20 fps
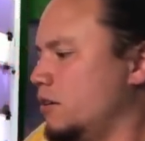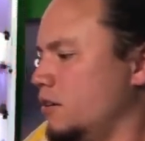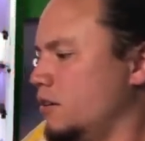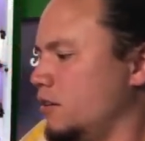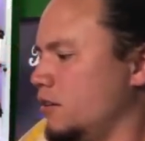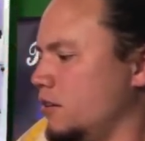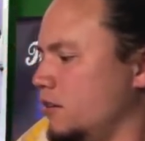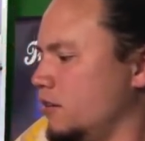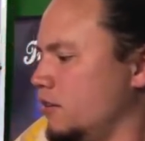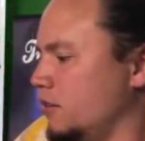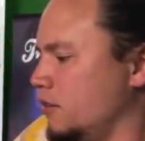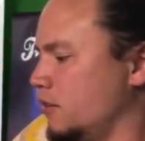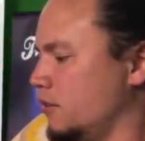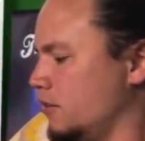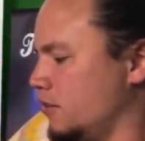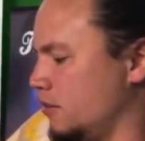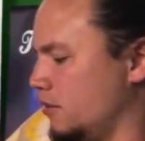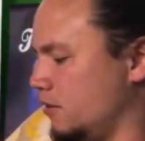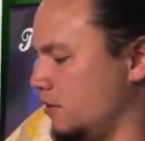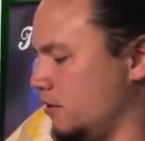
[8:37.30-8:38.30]

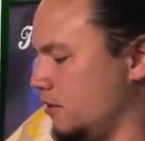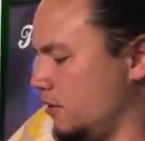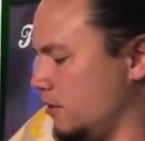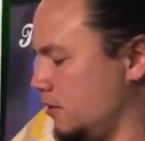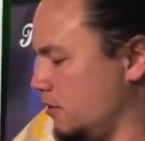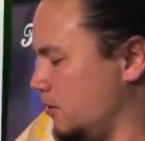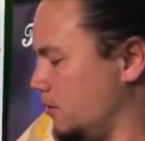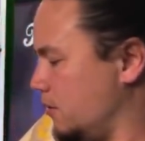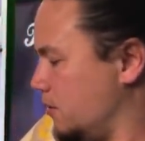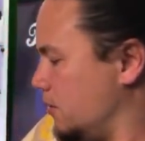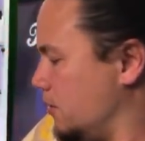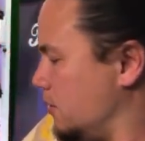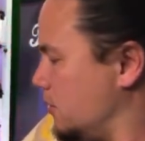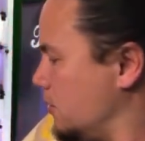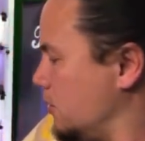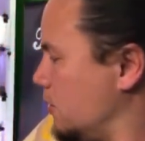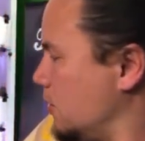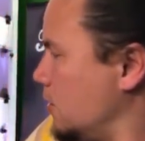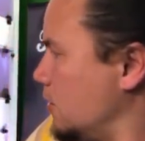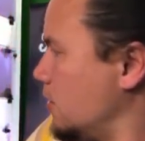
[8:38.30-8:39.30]

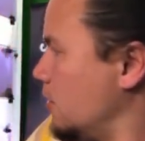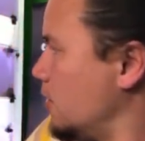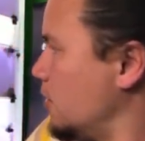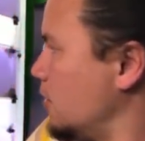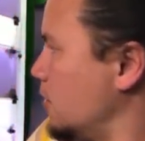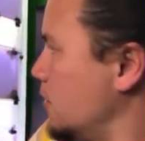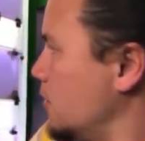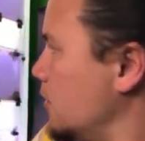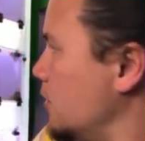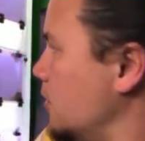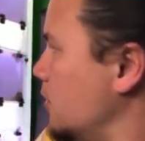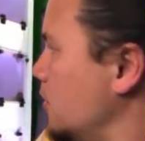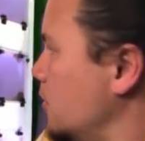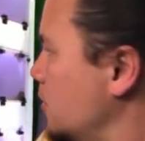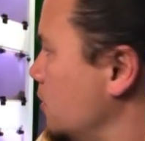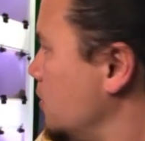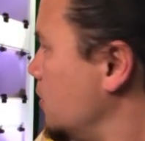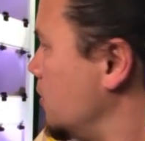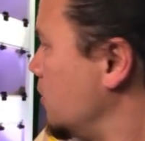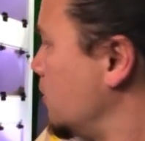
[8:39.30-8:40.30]

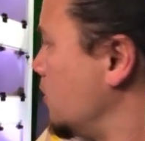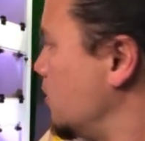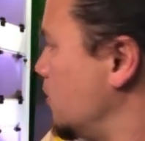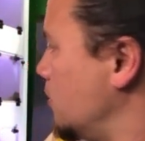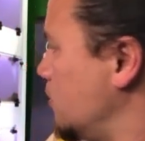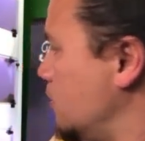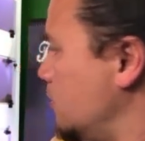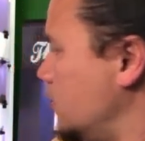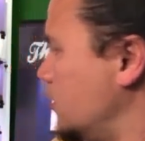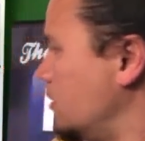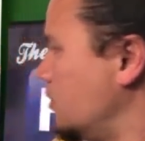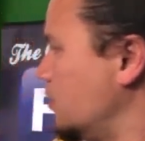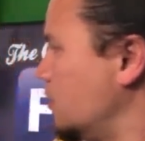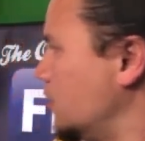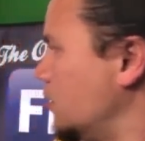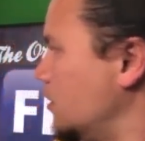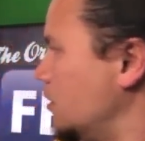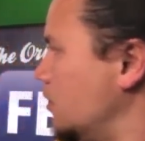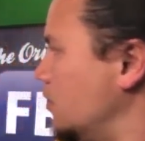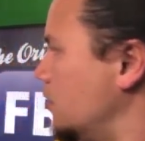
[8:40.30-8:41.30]

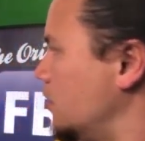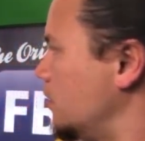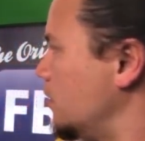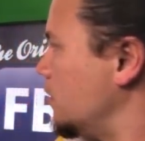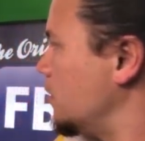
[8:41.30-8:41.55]
(silence)